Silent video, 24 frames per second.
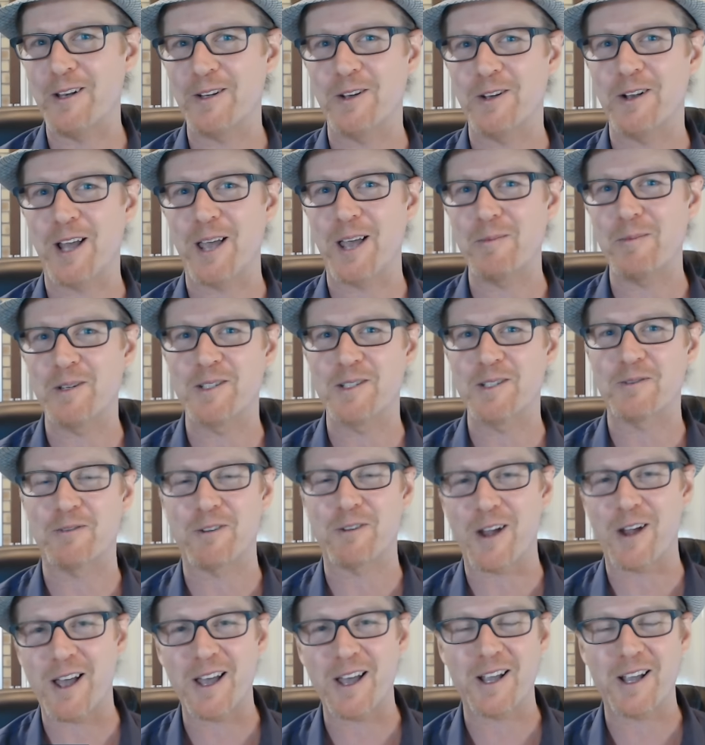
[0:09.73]
Her name is
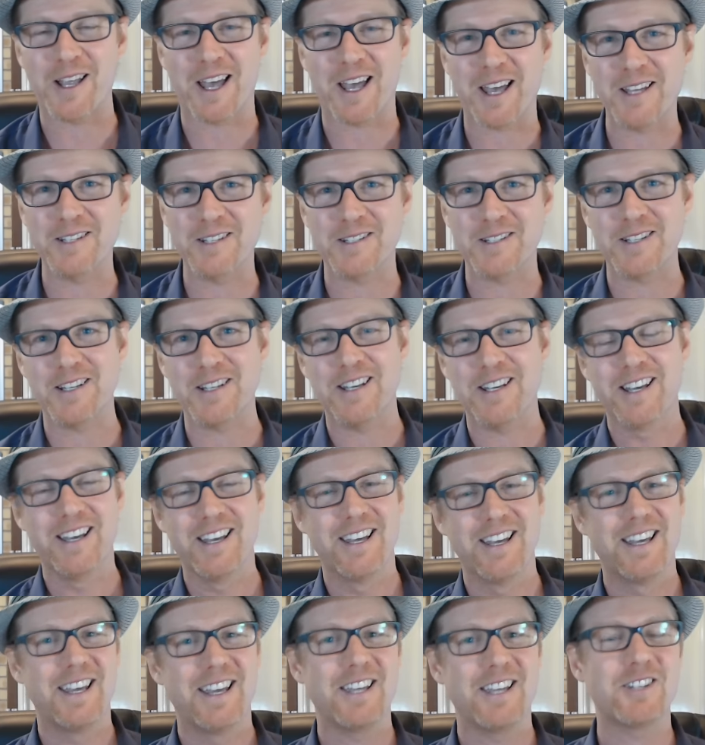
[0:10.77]
Freya Casey,
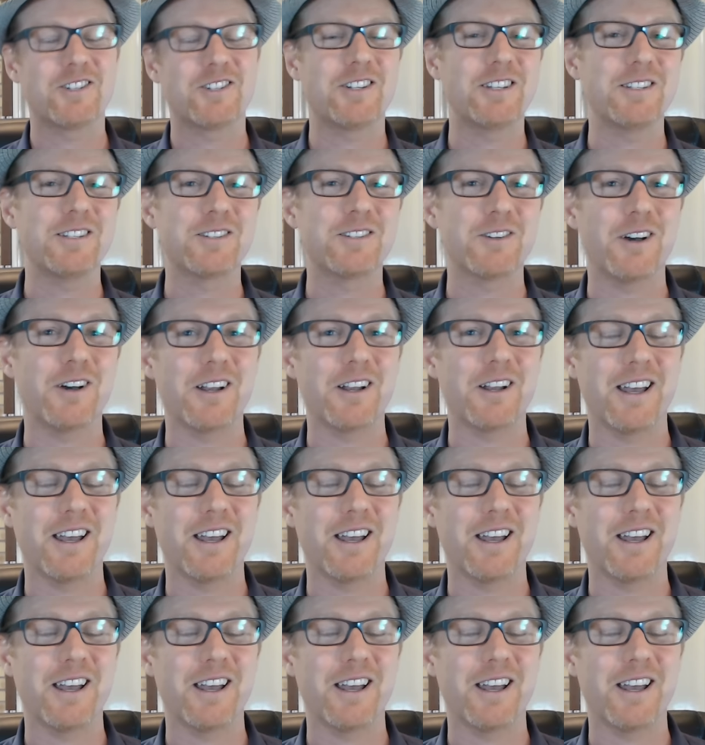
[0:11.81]
and she's got